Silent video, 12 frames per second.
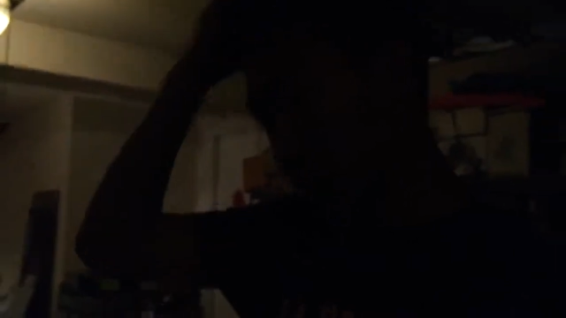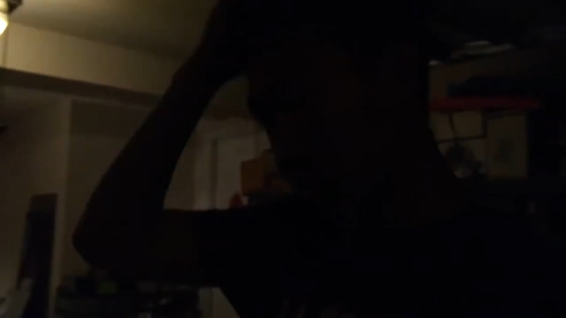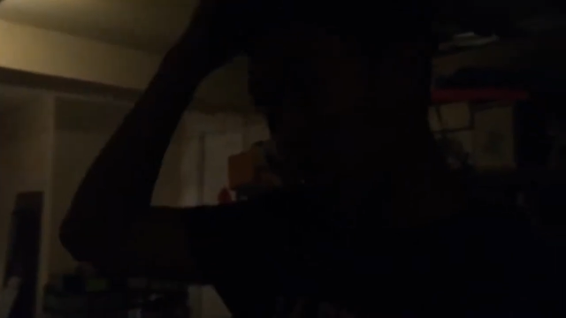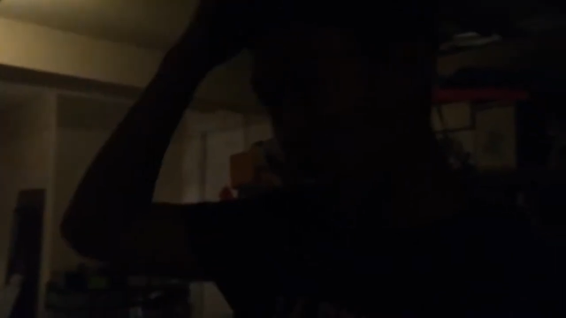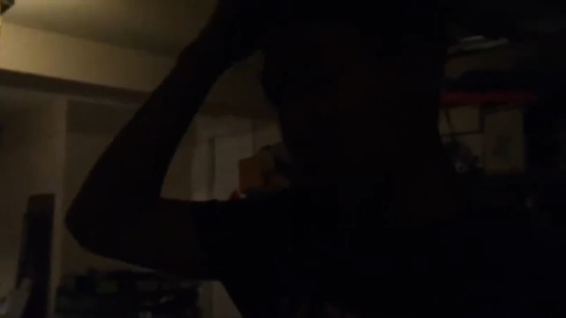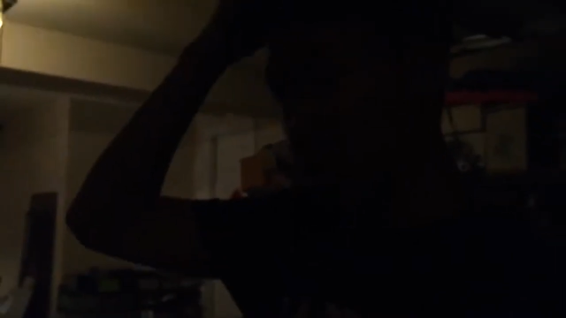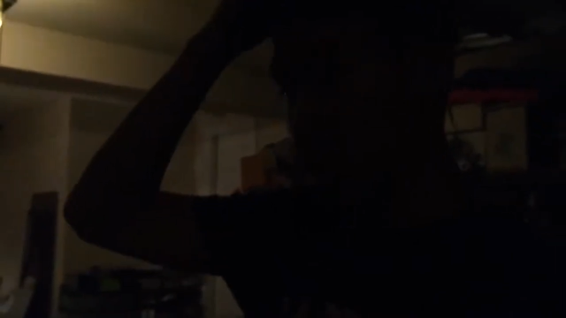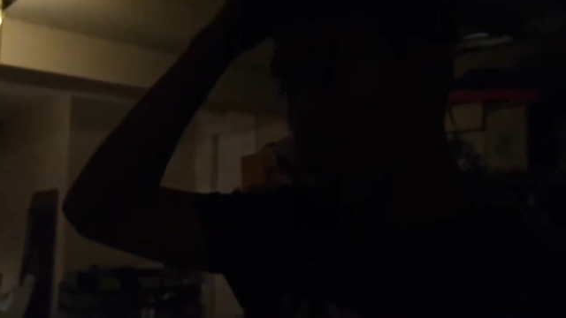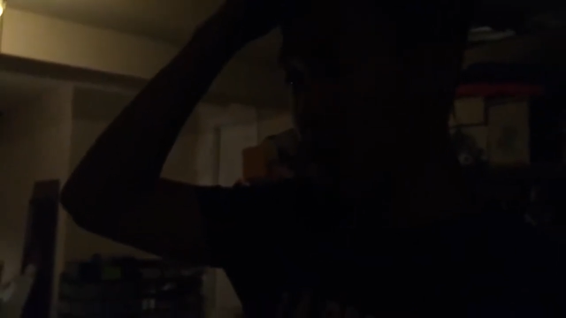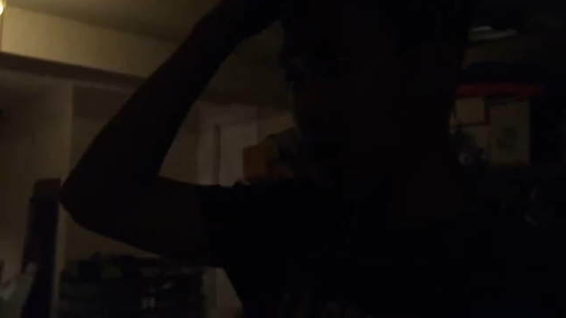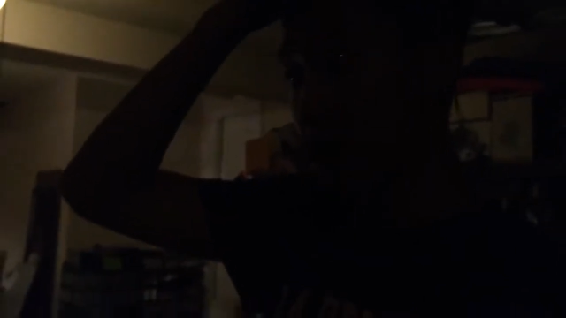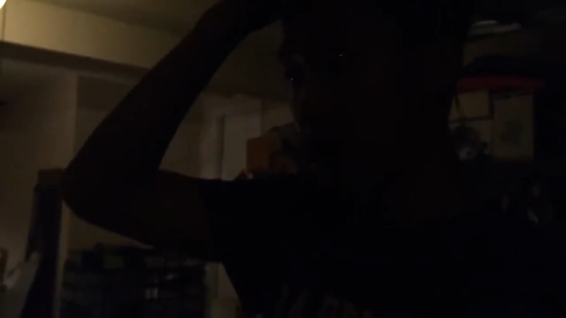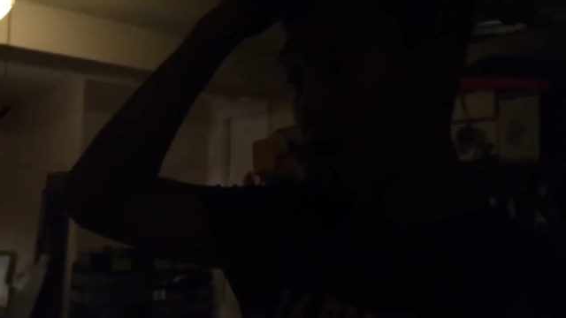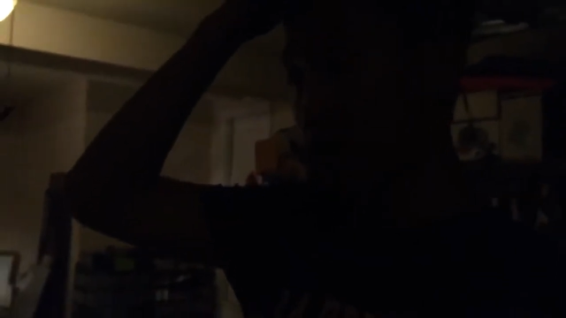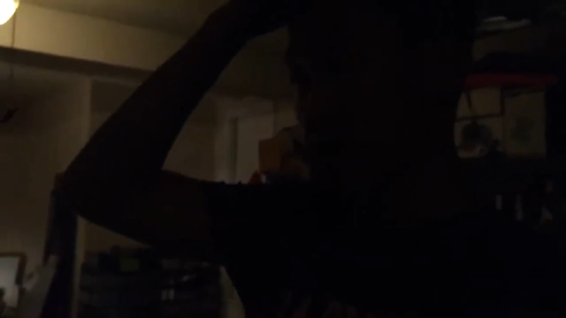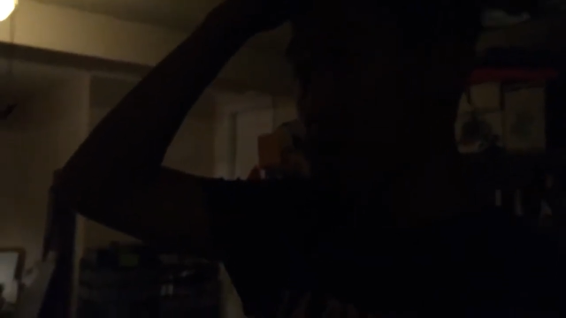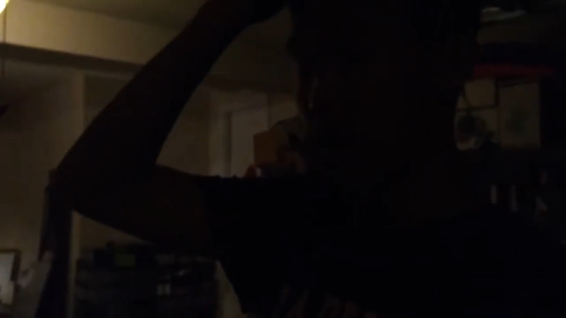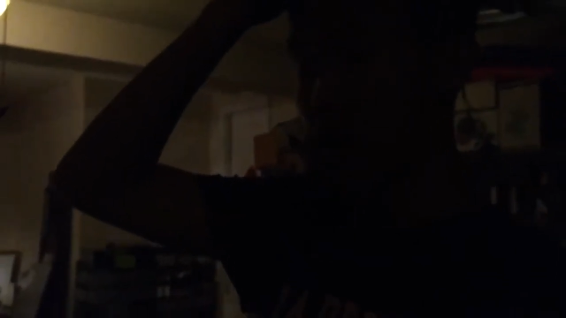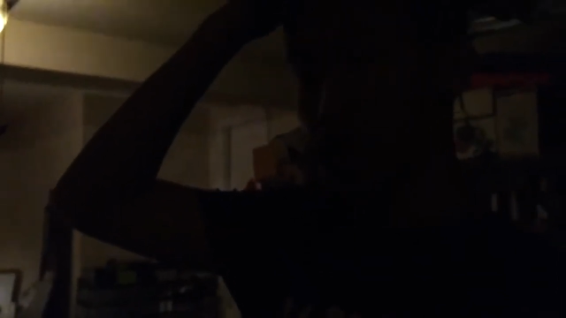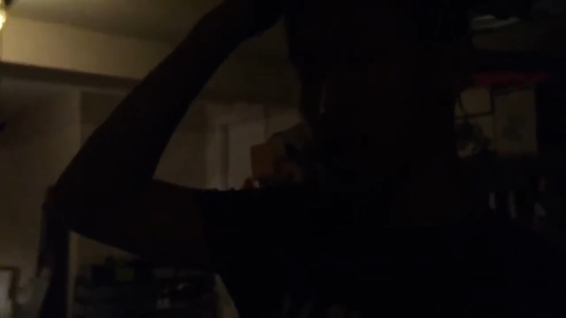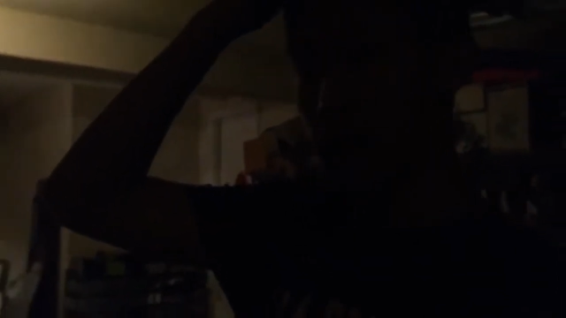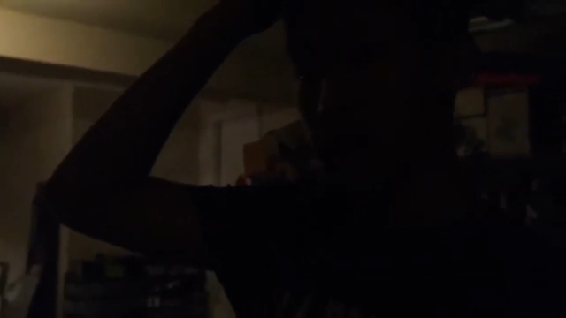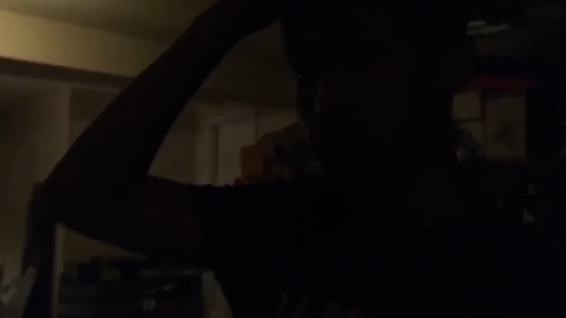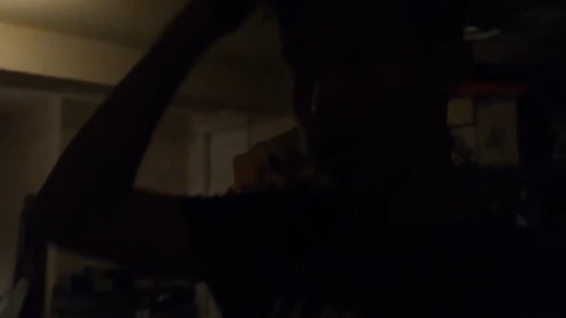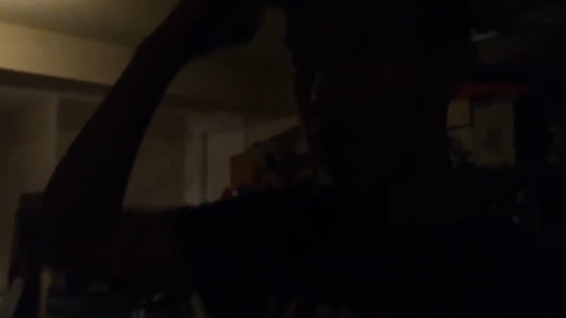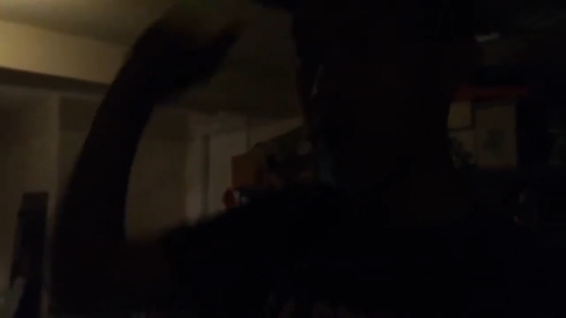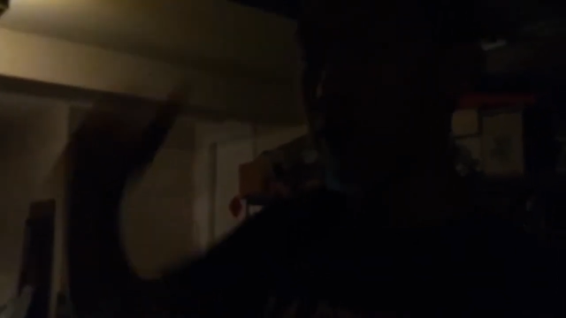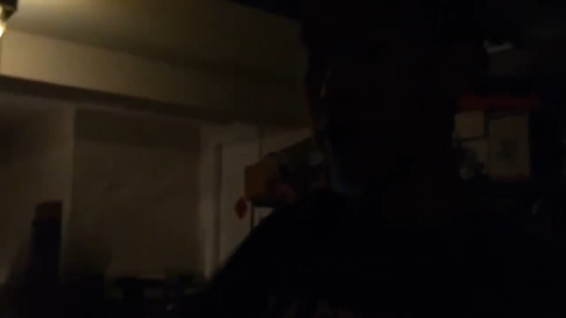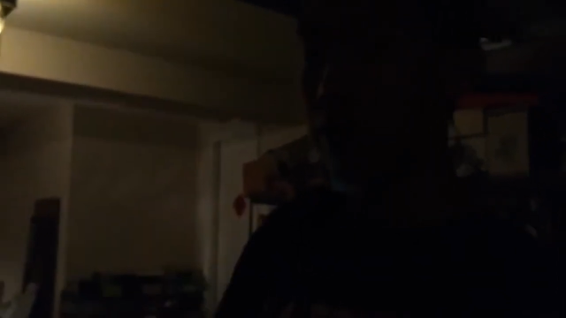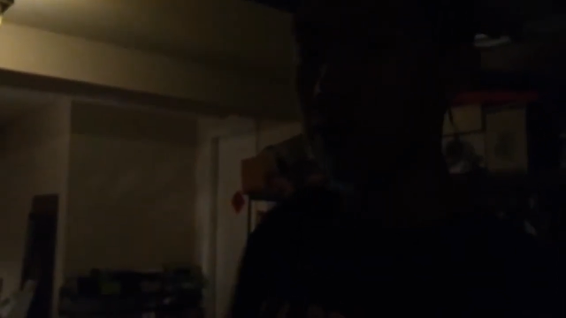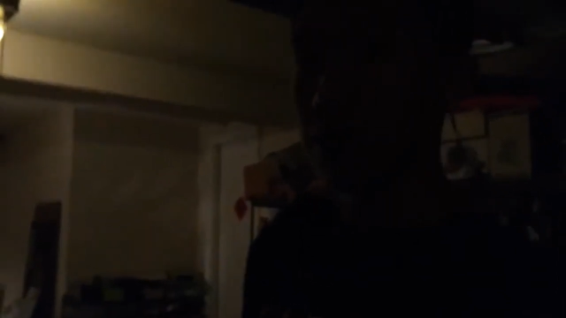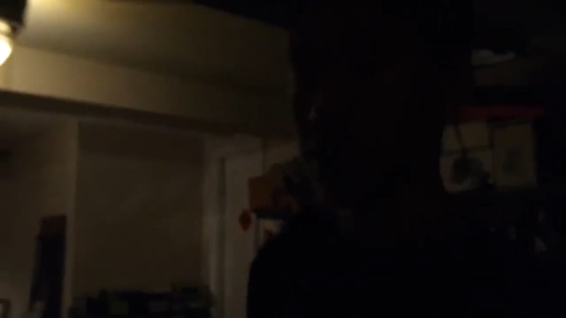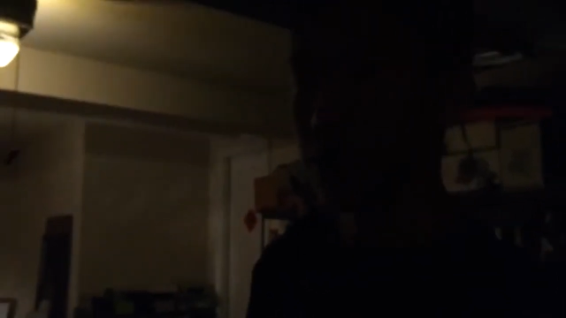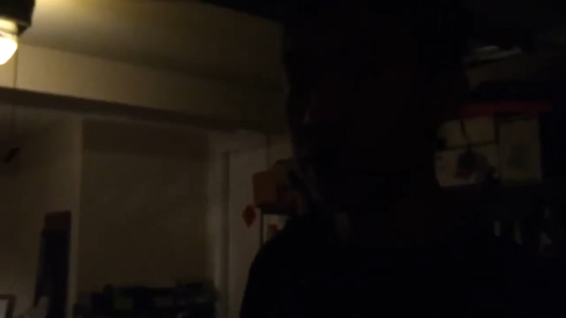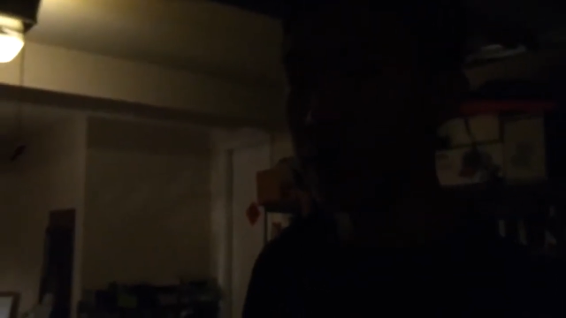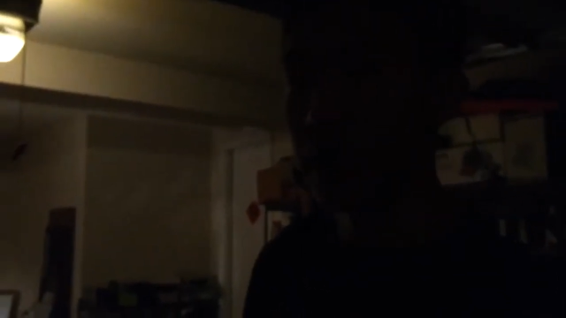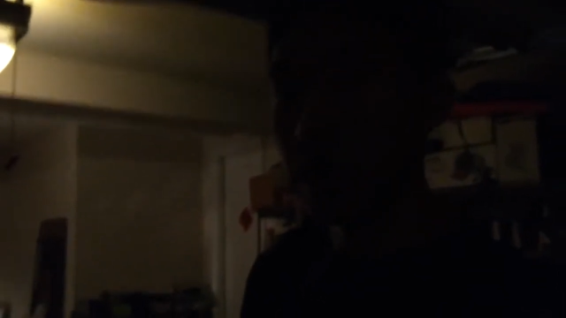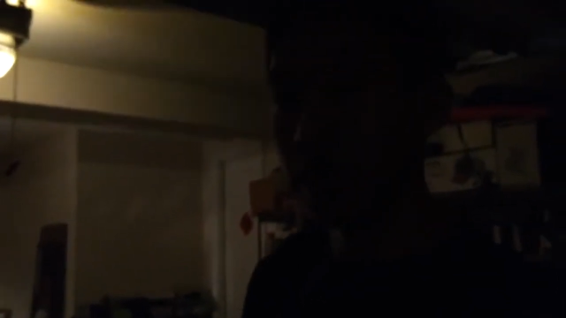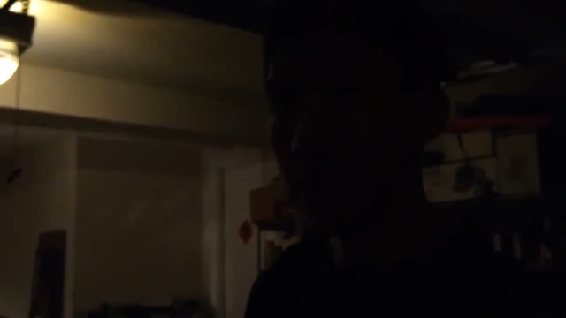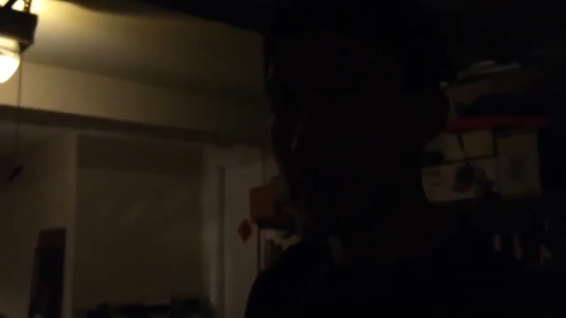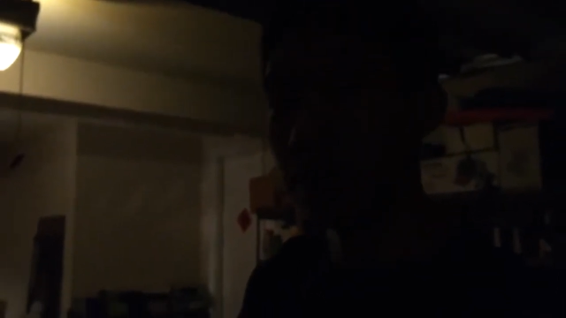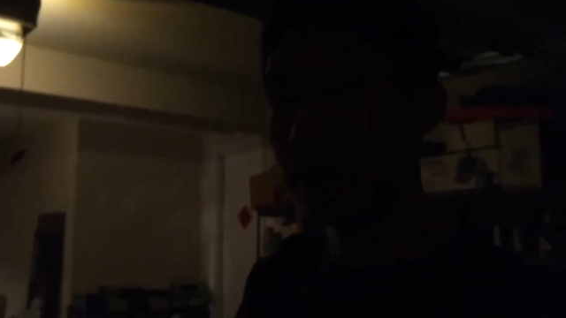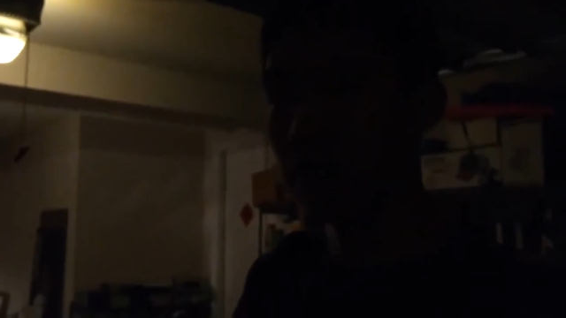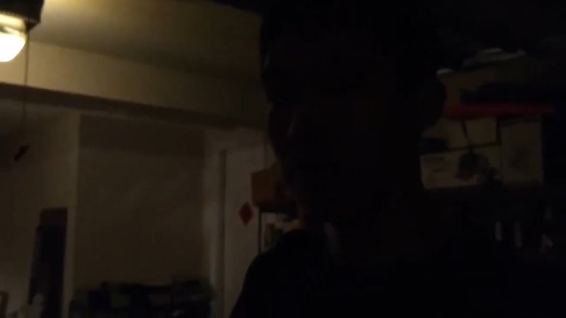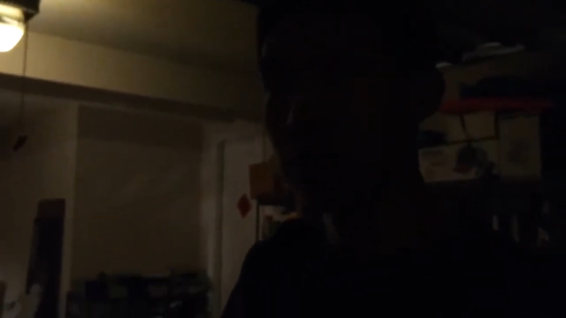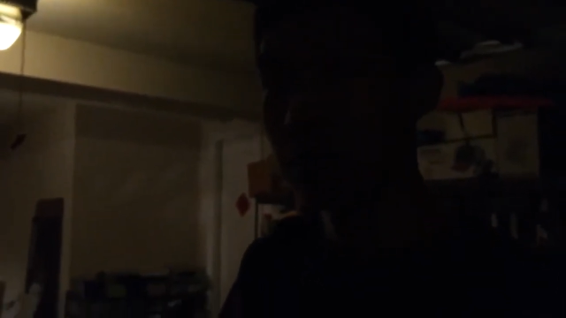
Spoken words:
No face is visible, so there are no lips to read.